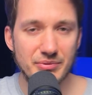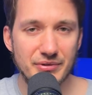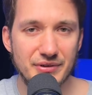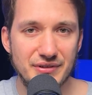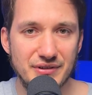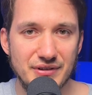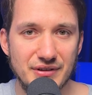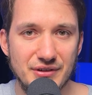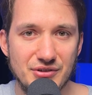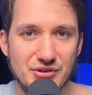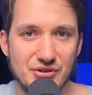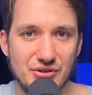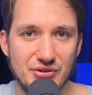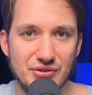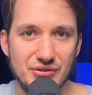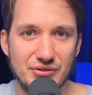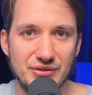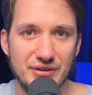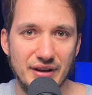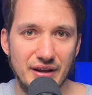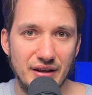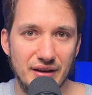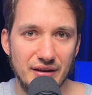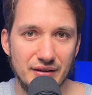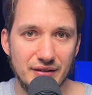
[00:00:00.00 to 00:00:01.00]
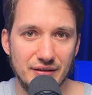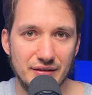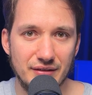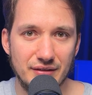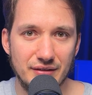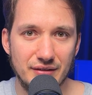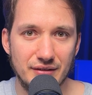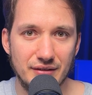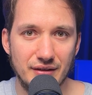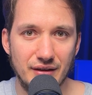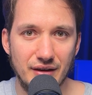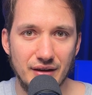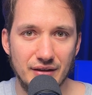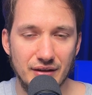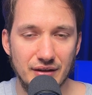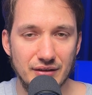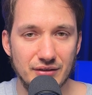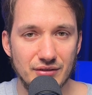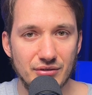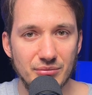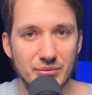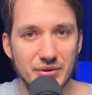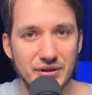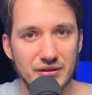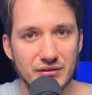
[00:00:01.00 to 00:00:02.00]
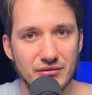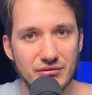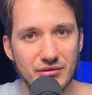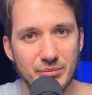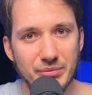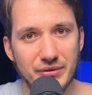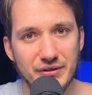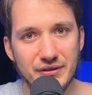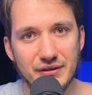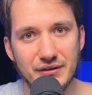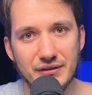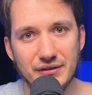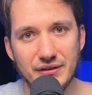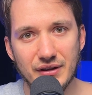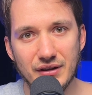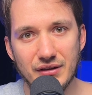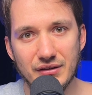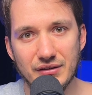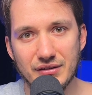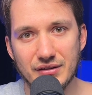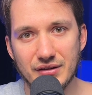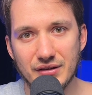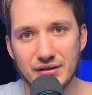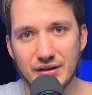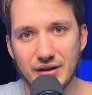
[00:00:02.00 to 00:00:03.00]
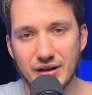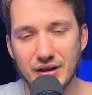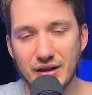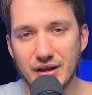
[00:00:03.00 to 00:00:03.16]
procedure takes an intermediate representation